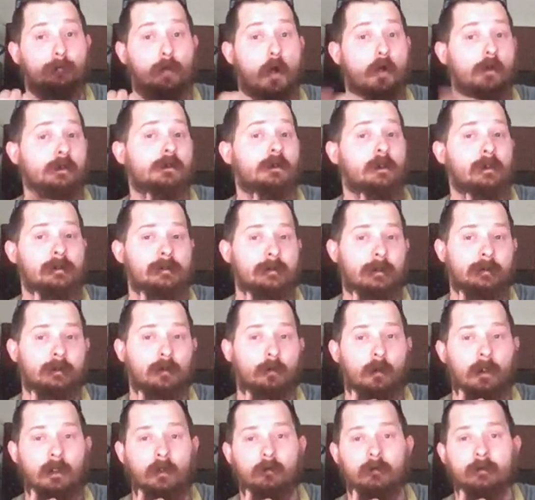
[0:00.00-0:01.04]
partially set the
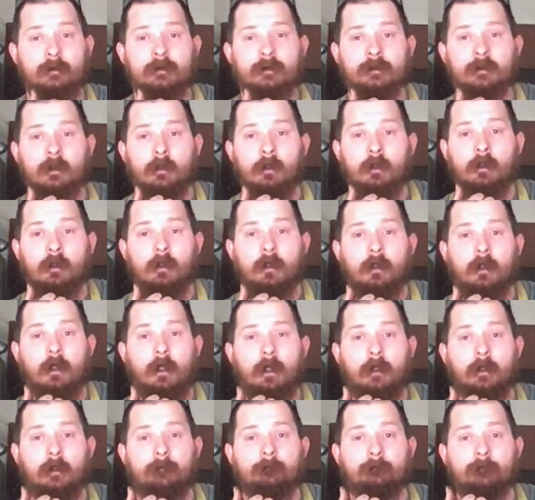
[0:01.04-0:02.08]
welds,
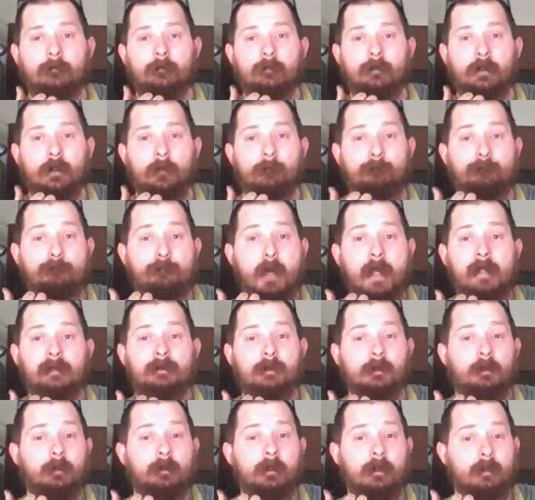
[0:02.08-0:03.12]
you're
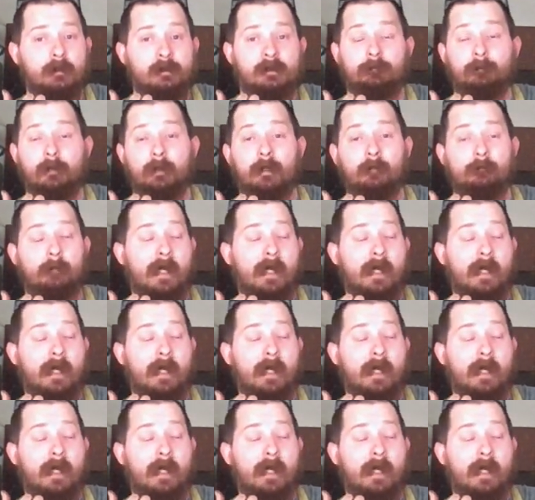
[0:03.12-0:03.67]
basically going to split them